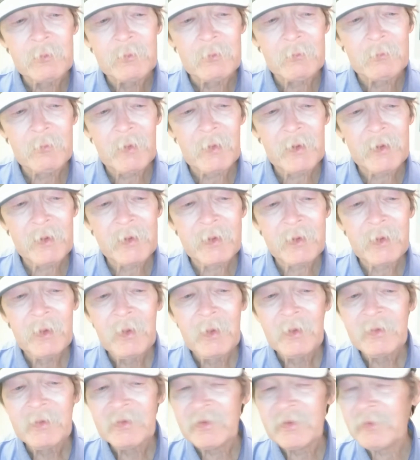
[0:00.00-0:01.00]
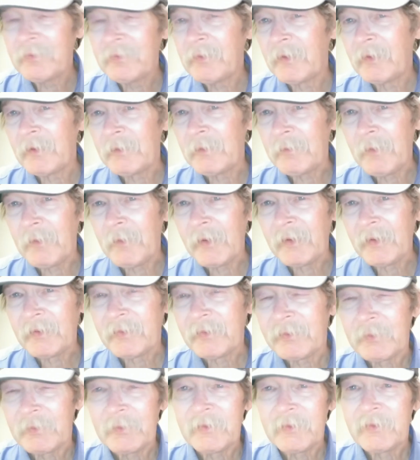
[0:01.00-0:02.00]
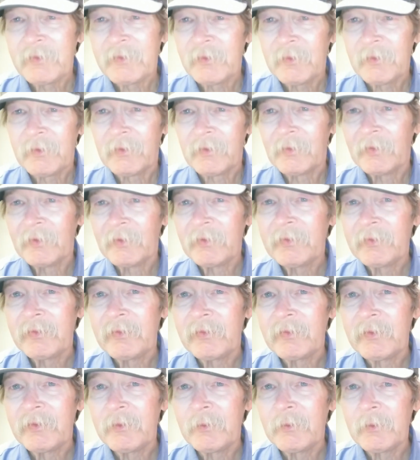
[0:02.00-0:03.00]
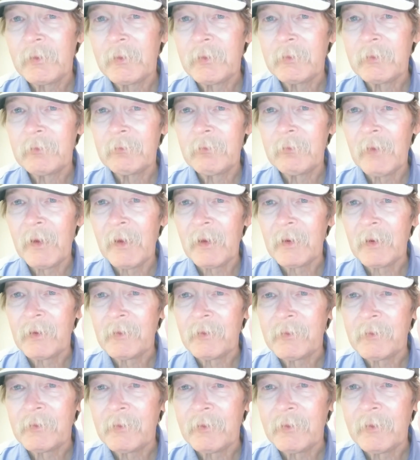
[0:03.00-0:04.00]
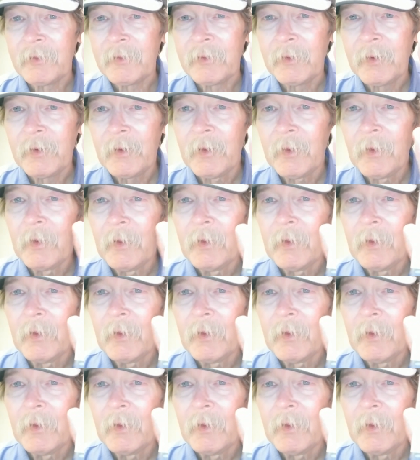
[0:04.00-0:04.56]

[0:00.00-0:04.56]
your mic. It's even got a mic switch so you can listen to it and monitor it.